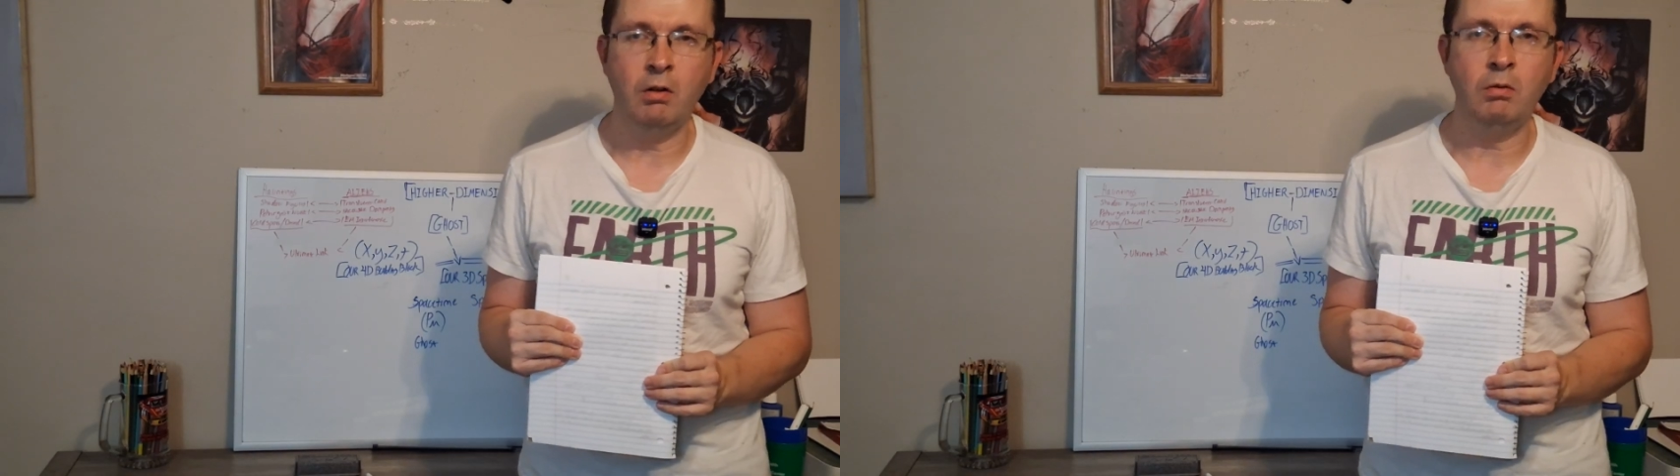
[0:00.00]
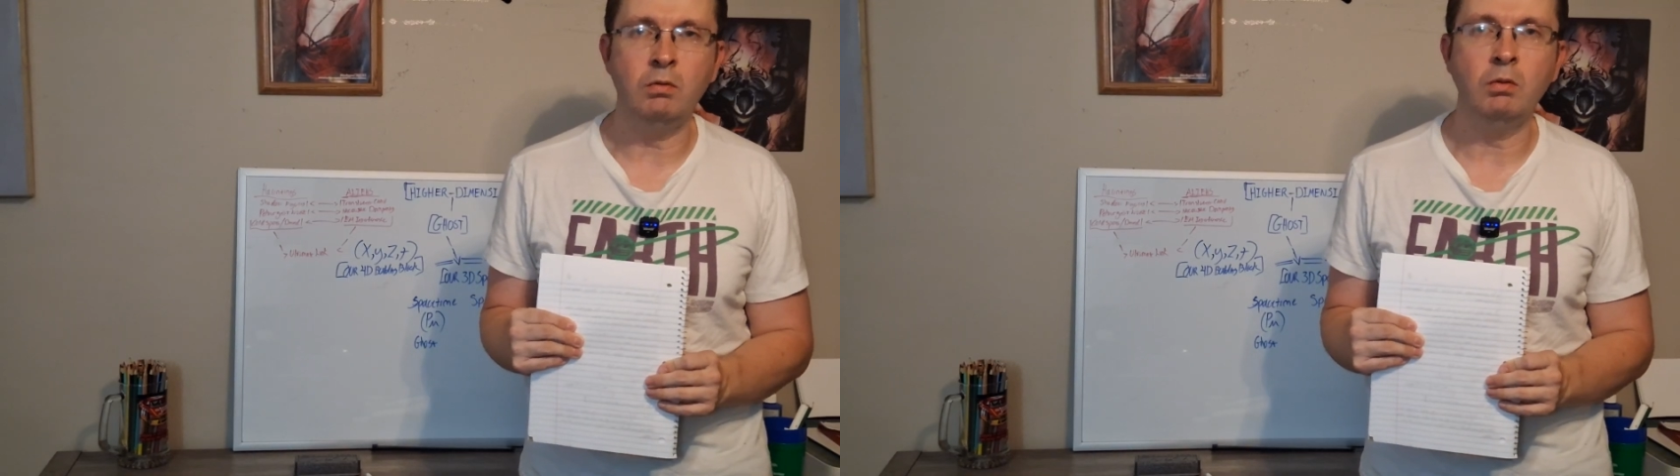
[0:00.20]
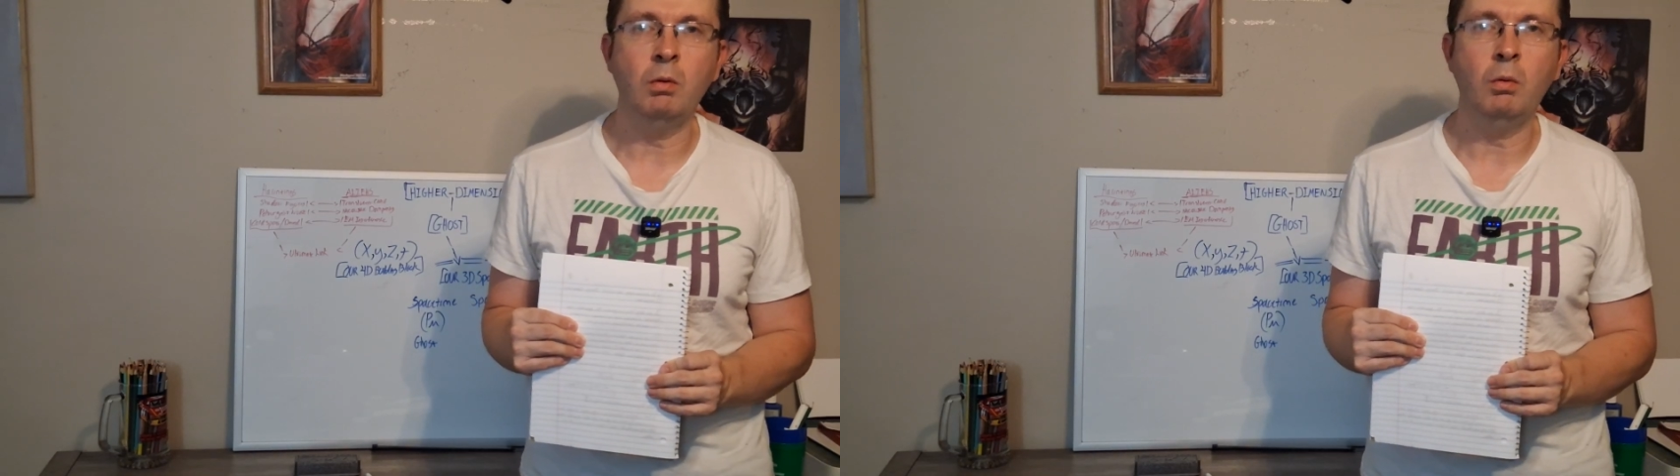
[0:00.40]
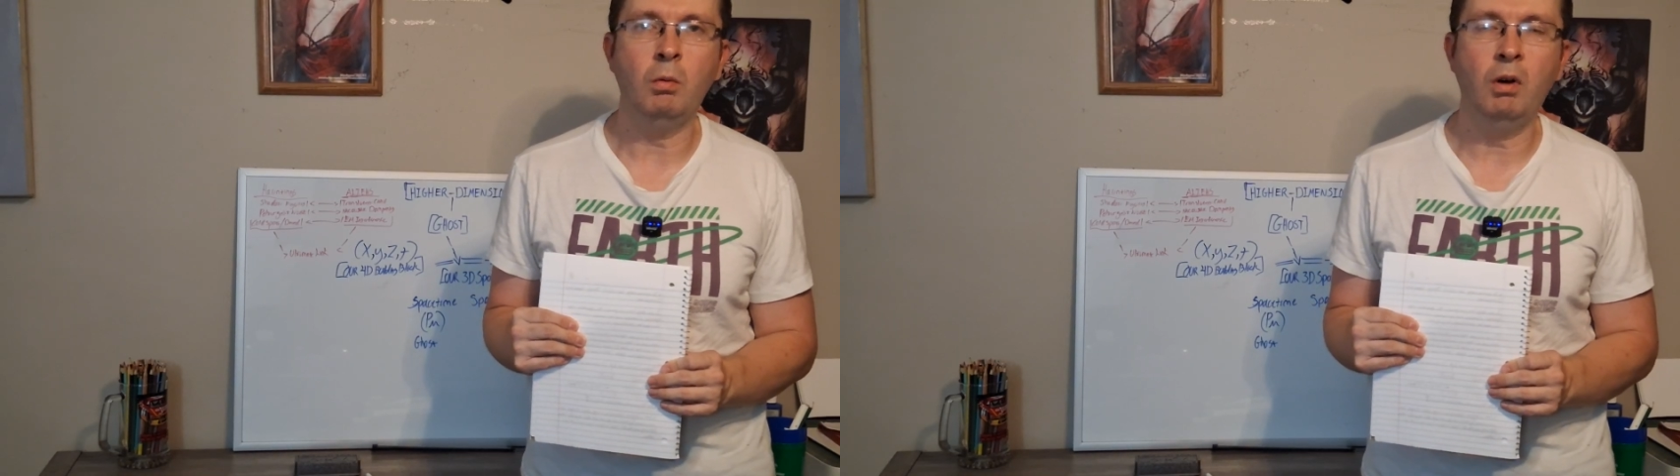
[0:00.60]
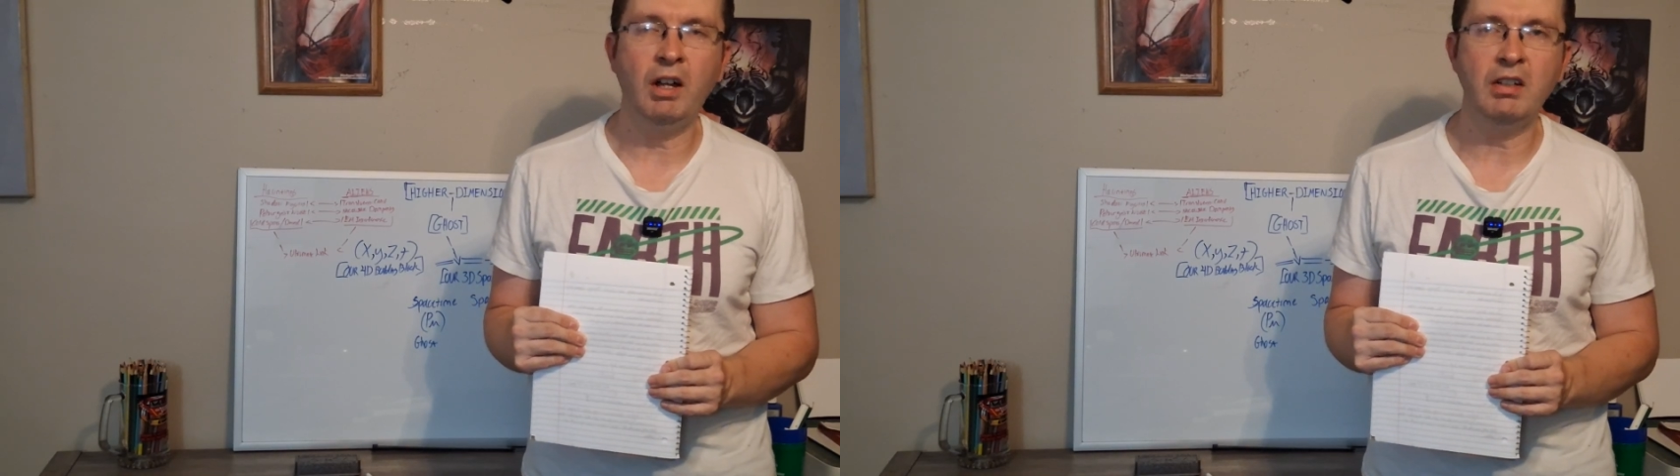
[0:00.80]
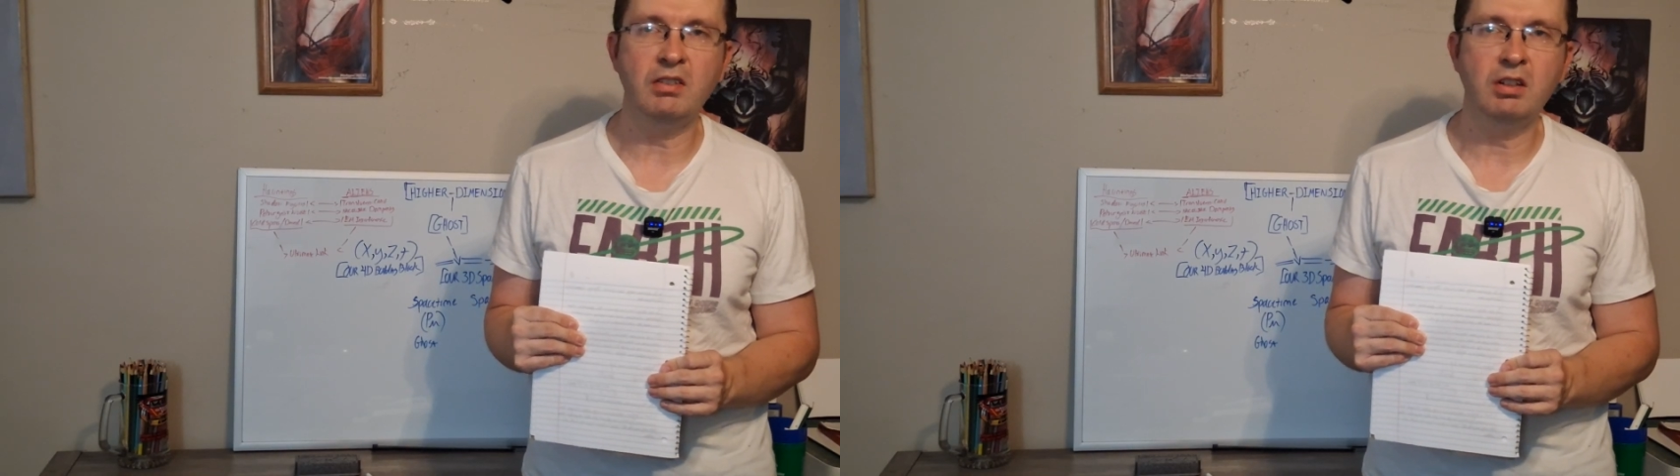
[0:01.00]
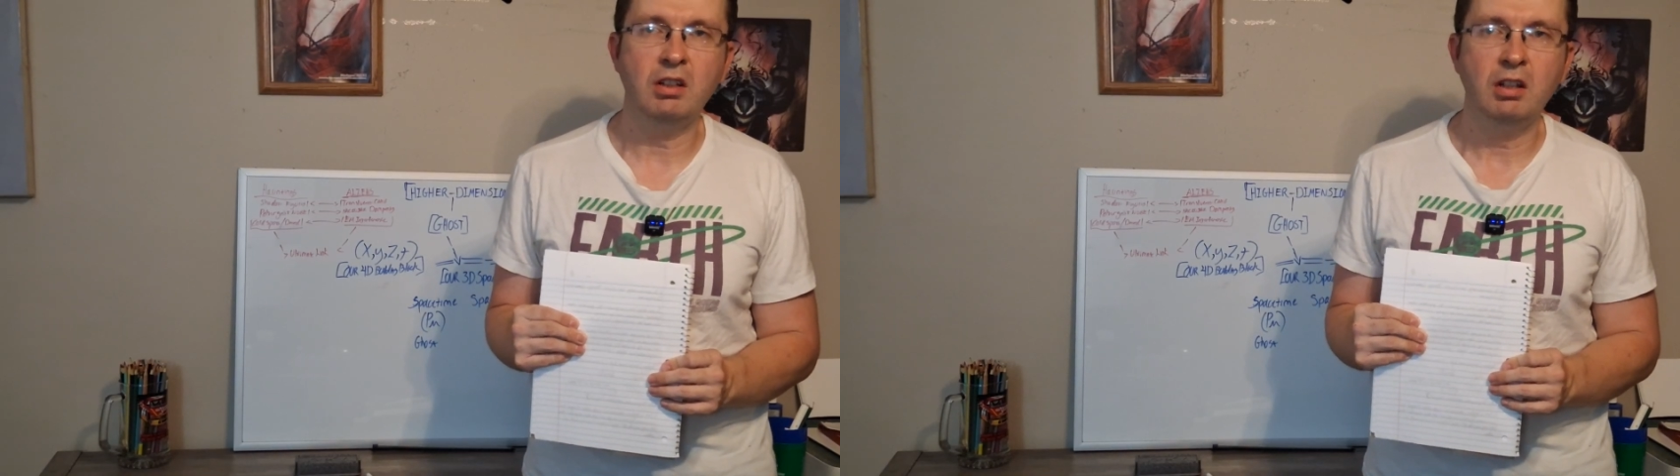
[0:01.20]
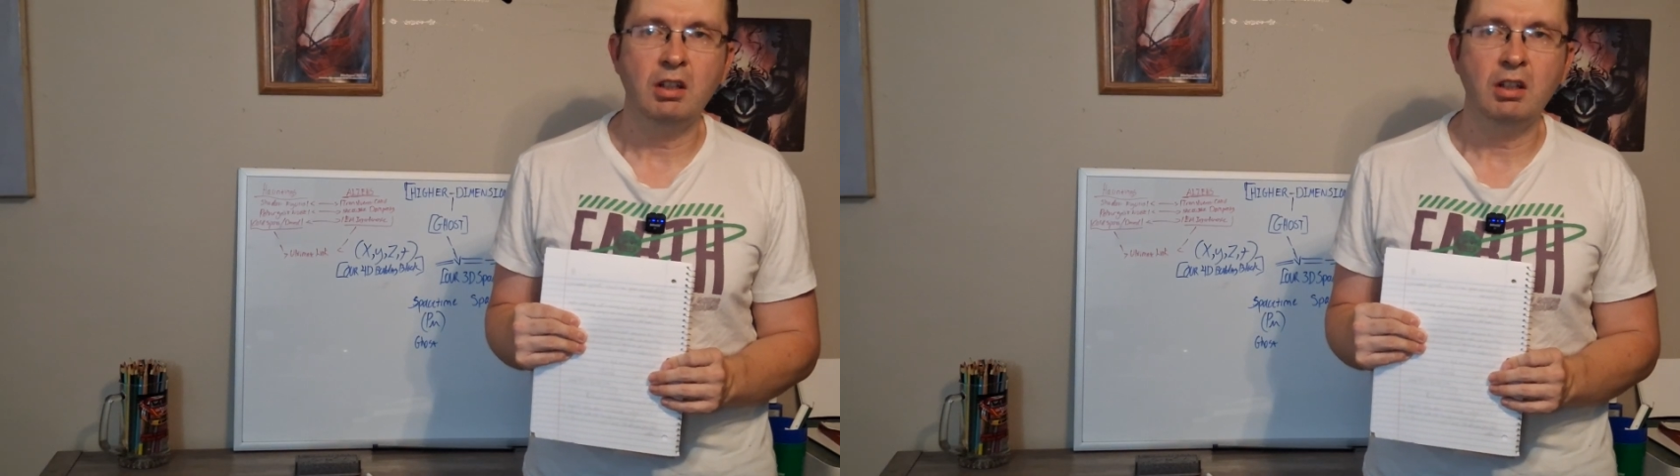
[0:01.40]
on what